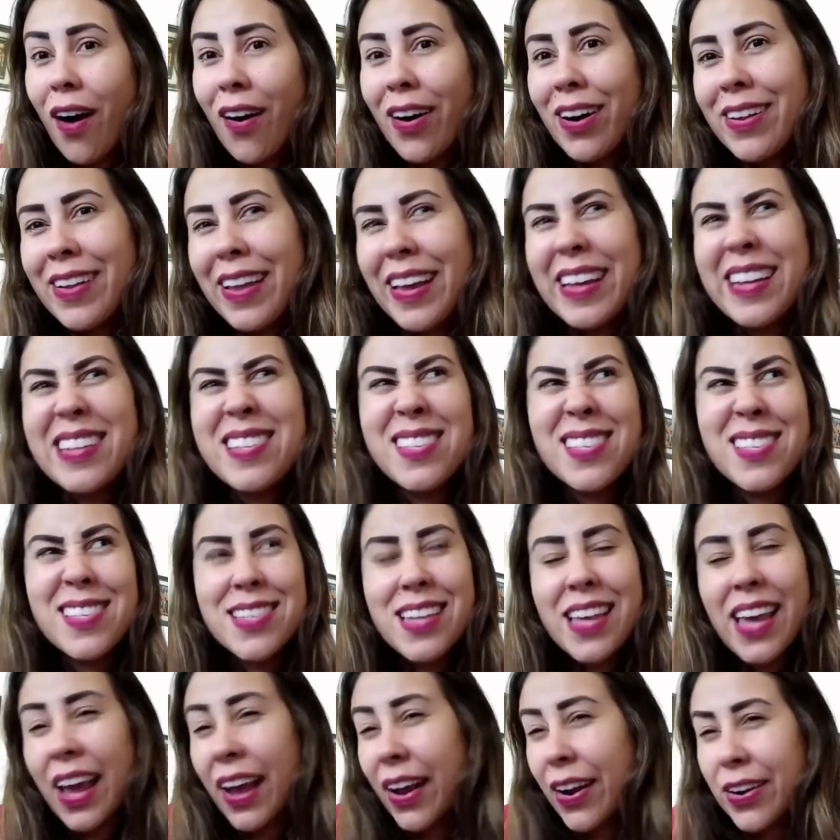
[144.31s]
are like
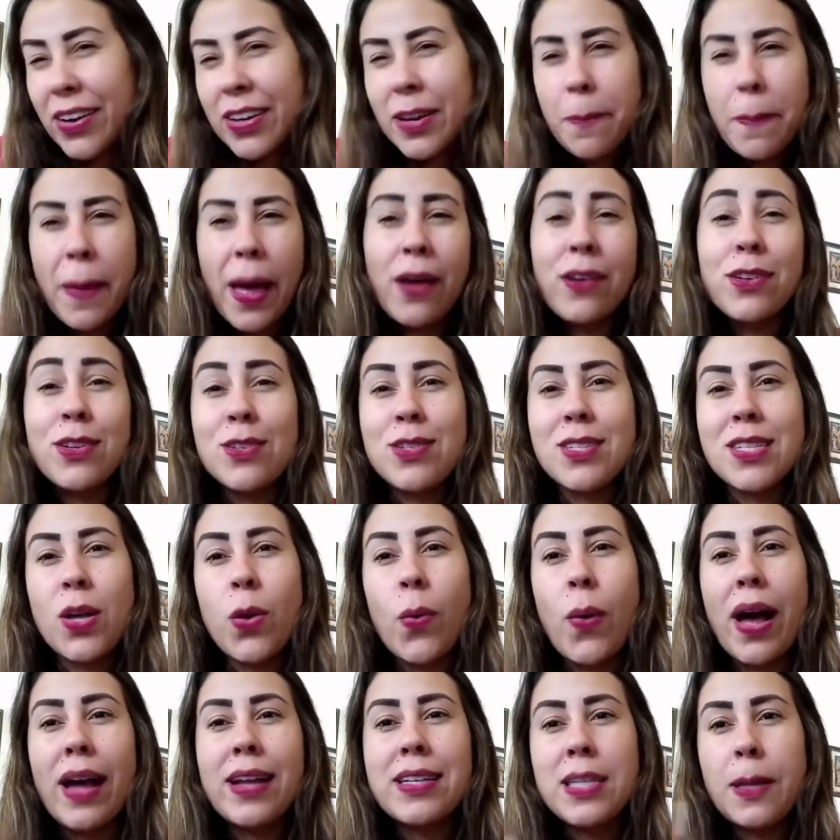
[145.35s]
scared about
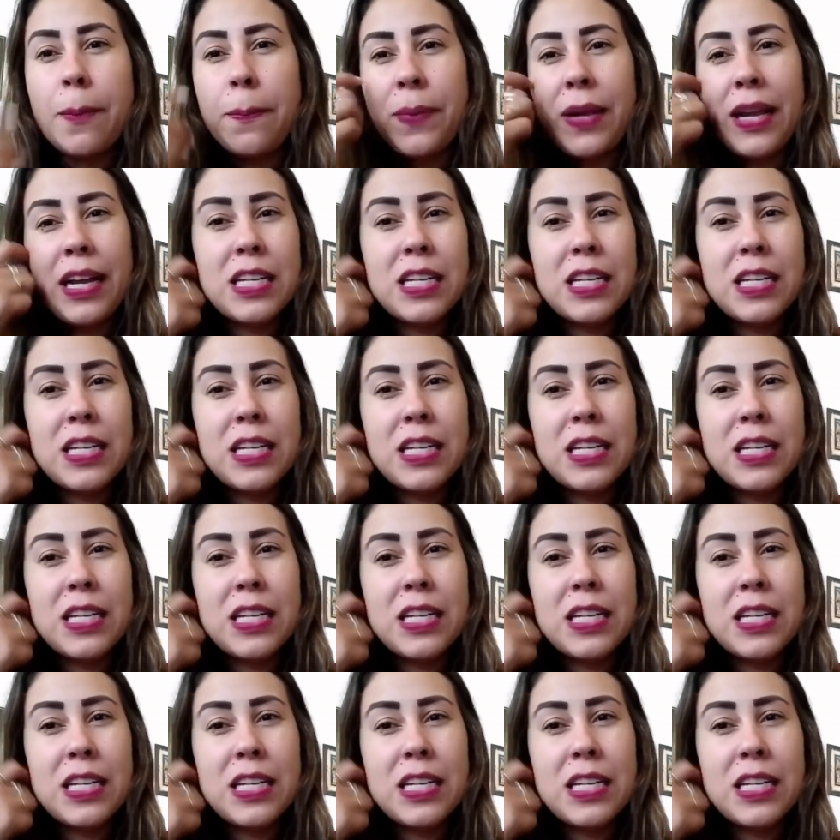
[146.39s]
using Quietum